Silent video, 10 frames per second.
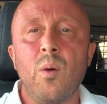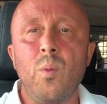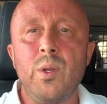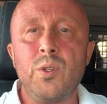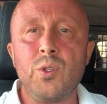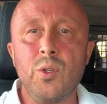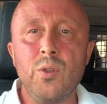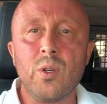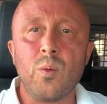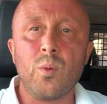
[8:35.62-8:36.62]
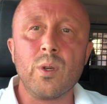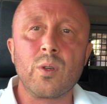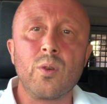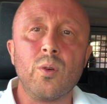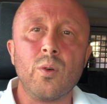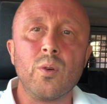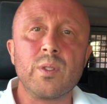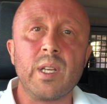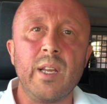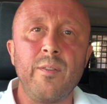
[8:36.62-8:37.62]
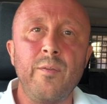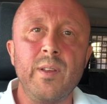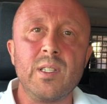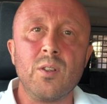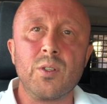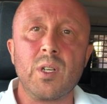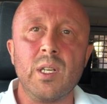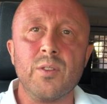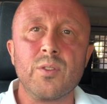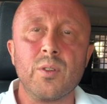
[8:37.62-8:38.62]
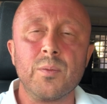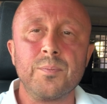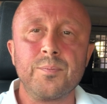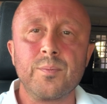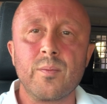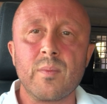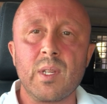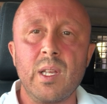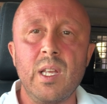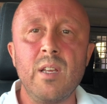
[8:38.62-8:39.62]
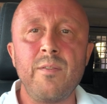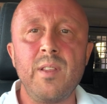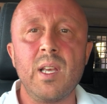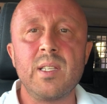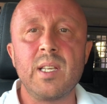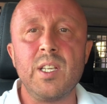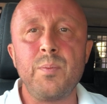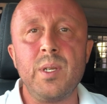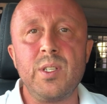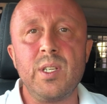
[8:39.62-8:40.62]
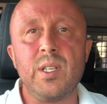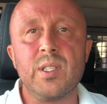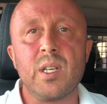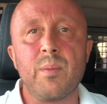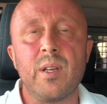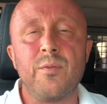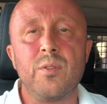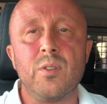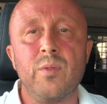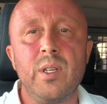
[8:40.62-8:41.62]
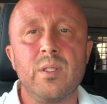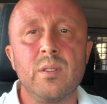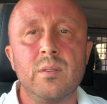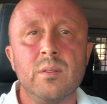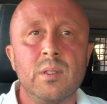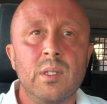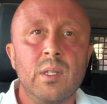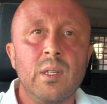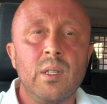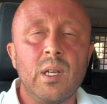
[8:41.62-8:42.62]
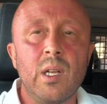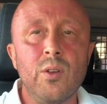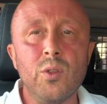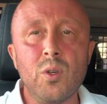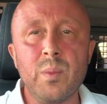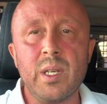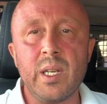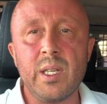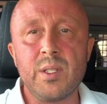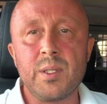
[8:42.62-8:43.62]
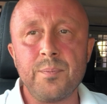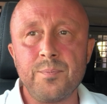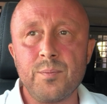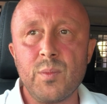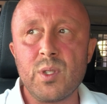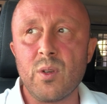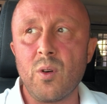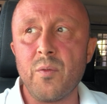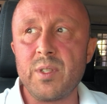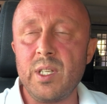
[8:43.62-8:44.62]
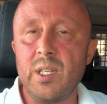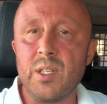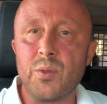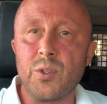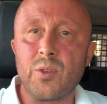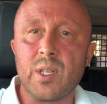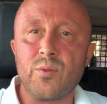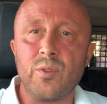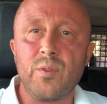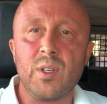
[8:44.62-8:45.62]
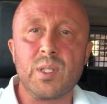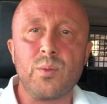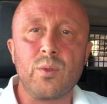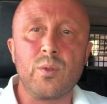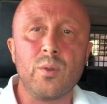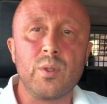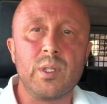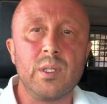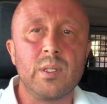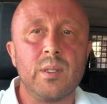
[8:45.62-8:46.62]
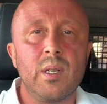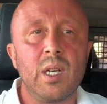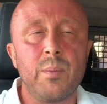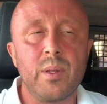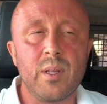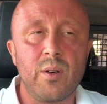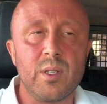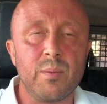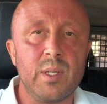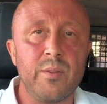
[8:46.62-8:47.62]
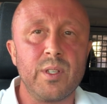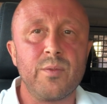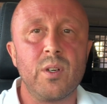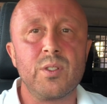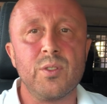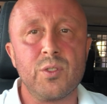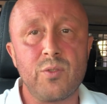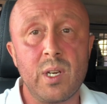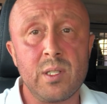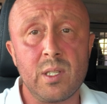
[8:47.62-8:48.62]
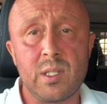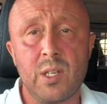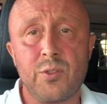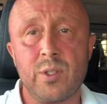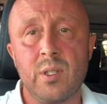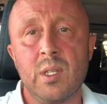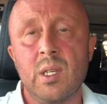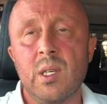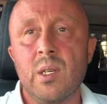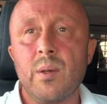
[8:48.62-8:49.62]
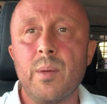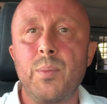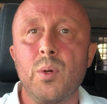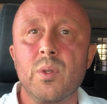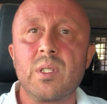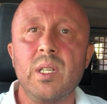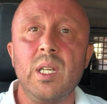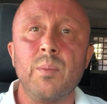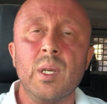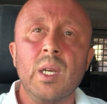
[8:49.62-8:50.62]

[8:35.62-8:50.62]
We do not want to cause a physiological insult. If the SHBG is up there for a reason, and normally it is, so obviously you need to address reversible causes, hypothyroidism, liver dysfunction, stress, etc., poor sleep,